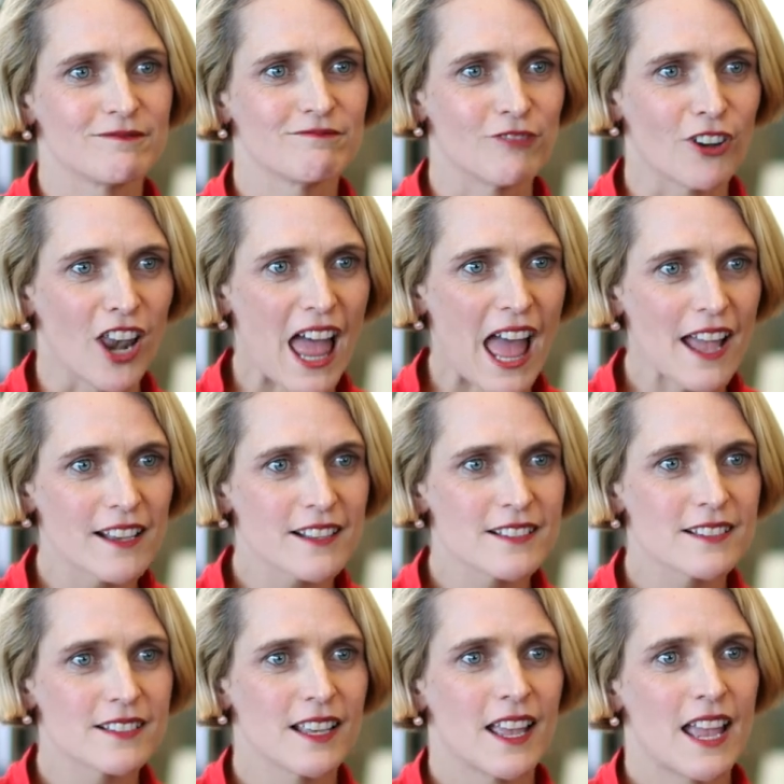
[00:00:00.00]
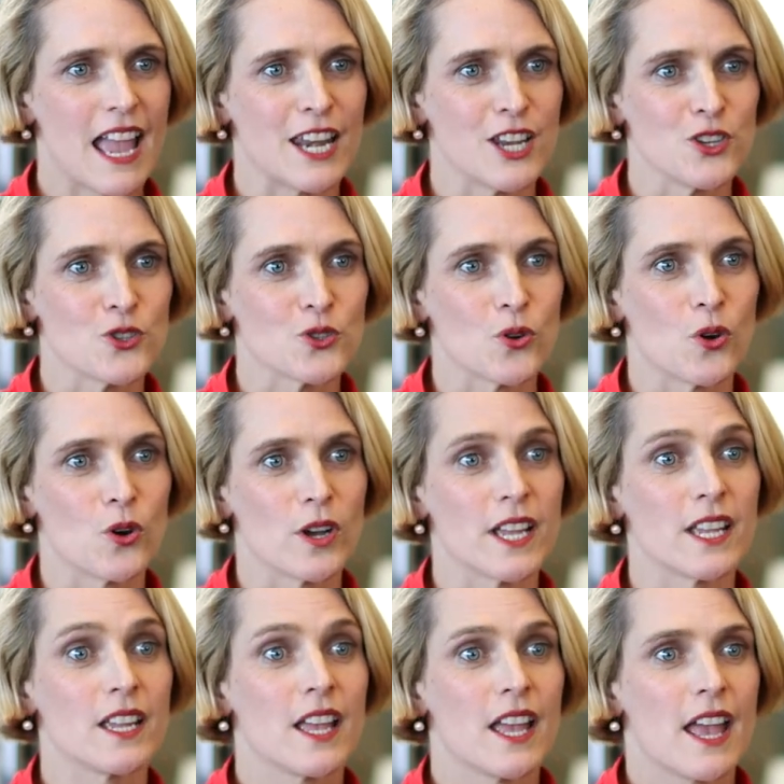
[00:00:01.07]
Relax and enjoy,